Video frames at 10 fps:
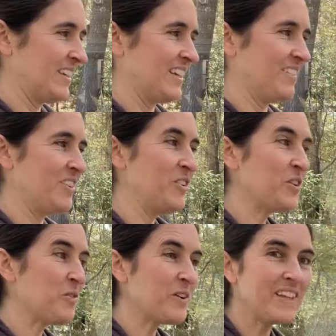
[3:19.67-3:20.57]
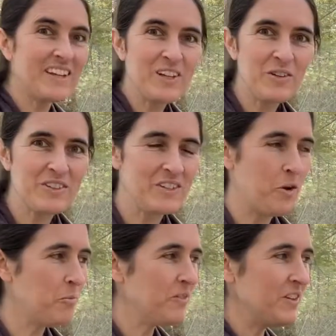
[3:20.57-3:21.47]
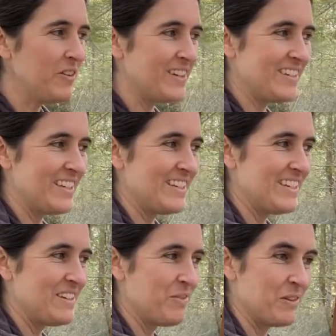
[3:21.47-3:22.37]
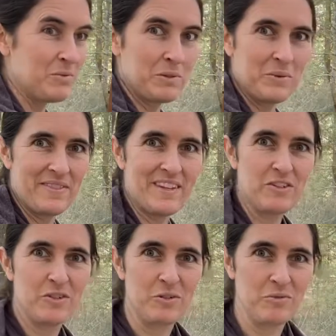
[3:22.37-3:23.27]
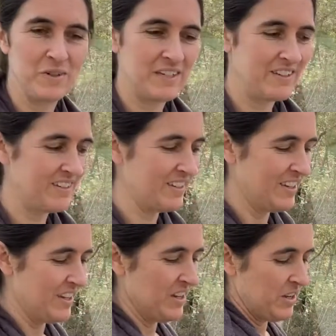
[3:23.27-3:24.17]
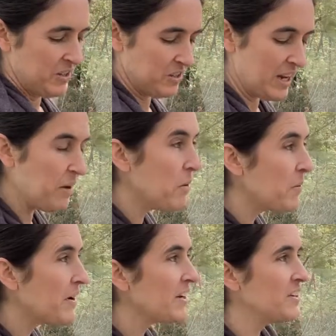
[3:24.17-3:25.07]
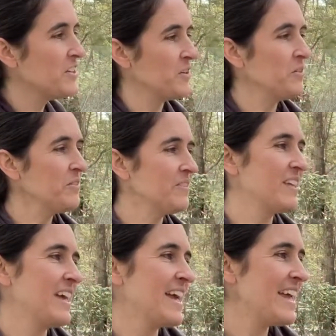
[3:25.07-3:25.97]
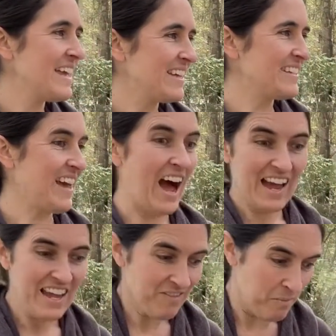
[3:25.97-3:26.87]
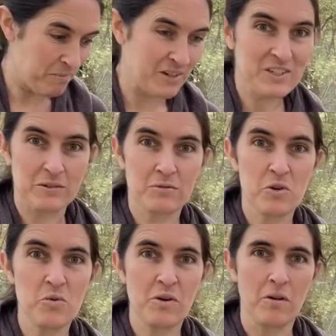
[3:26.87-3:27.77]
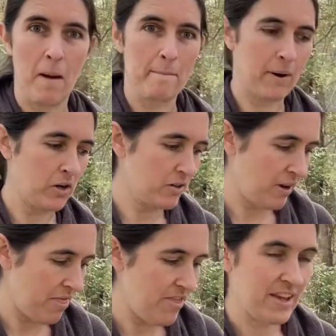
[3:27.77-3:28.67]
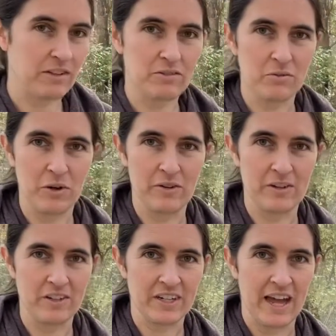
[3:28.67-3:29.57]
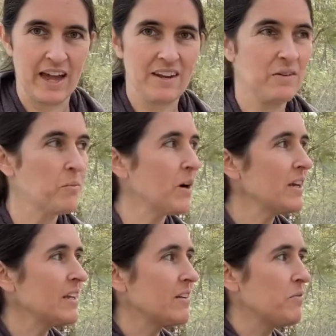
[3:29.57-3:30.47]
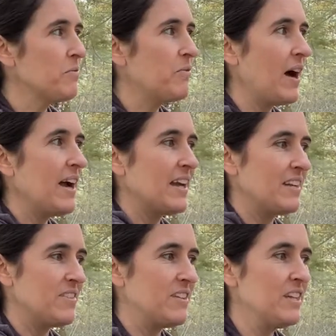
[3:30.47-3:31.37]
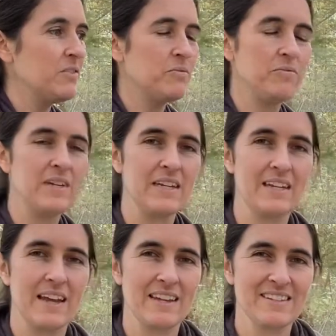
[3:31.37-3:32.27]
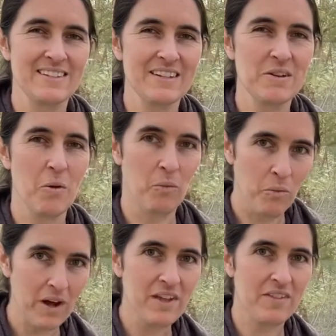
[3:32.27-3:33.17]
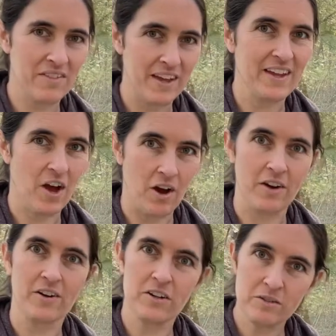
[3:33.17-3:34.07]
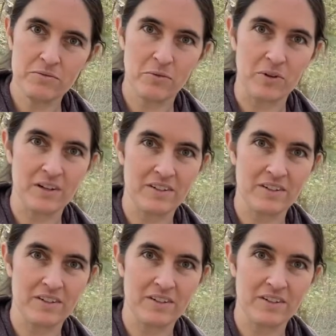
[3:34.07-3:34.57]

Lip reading: If you look really closely, hopefully you can see the difference between these 2 feet. So now what we're going to do is I have a bunch of cool bird things for you to look at, and we're going to find these feet and see what they are good for.